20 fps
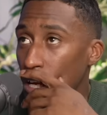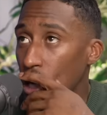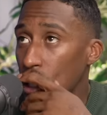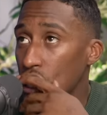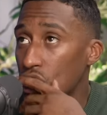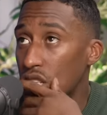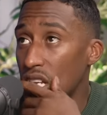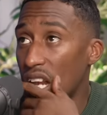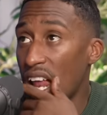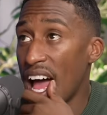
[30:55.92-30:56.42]

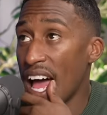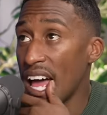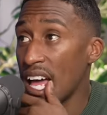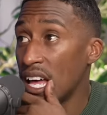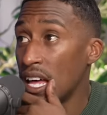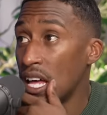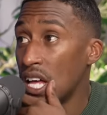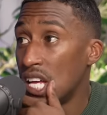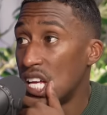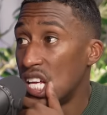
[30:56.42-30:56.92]
Cause
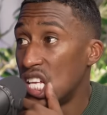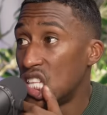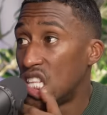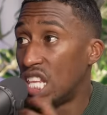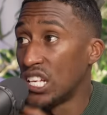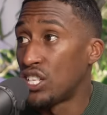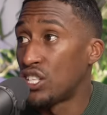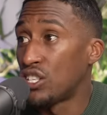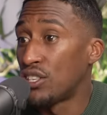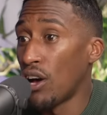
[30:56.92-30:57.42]
like
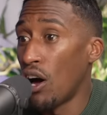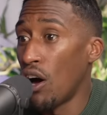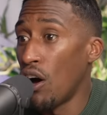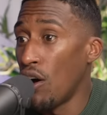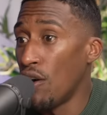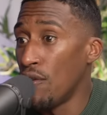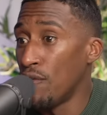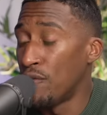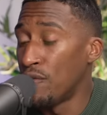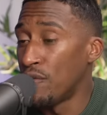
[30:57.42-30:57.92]
the
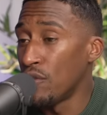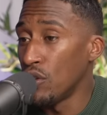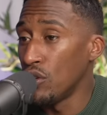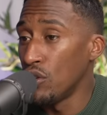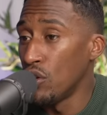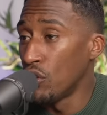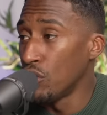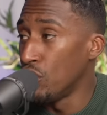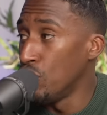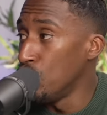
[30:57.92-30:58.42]
start of
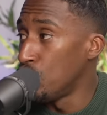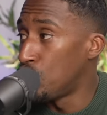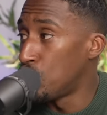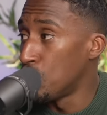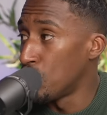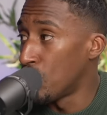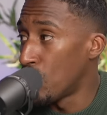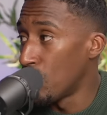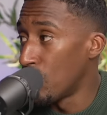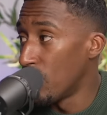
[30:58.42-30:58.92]
your
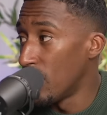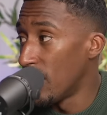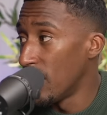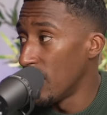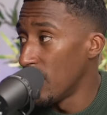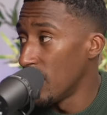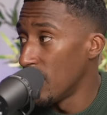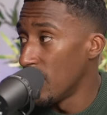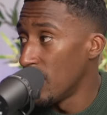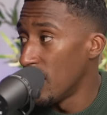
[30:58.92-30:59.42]
YouTube
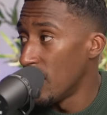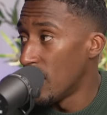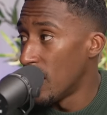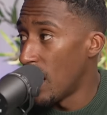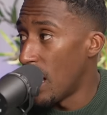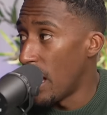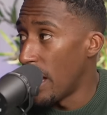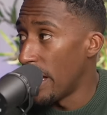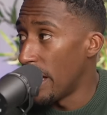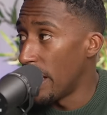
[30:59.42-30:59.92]
career,
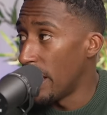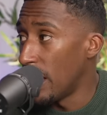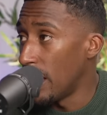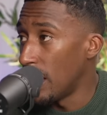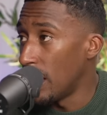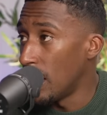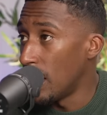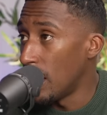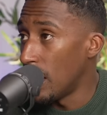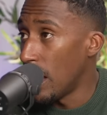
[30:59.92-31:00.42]
mm-hmm.
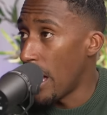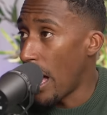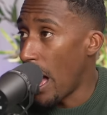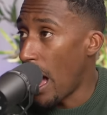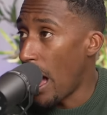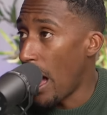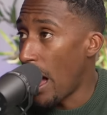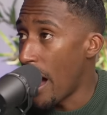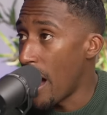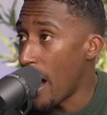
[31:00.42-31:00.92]

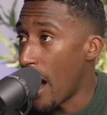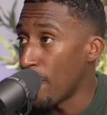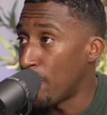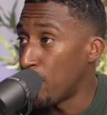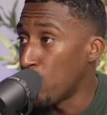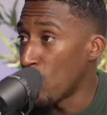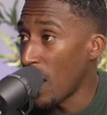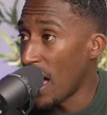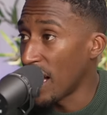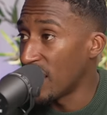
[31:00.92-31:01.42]
I
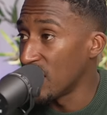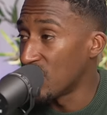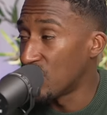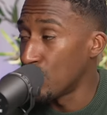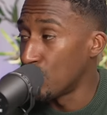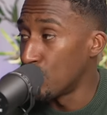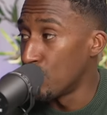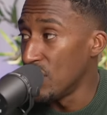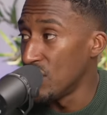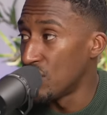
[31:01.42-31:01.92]
feel like
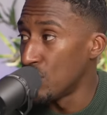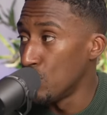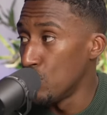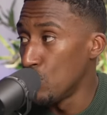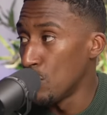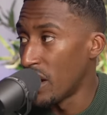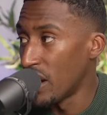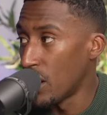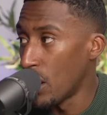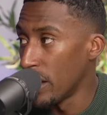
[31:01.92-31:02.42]
it's the
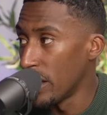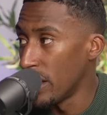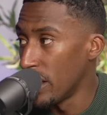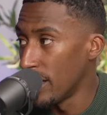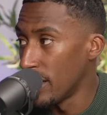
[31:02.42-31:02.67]
reason you man are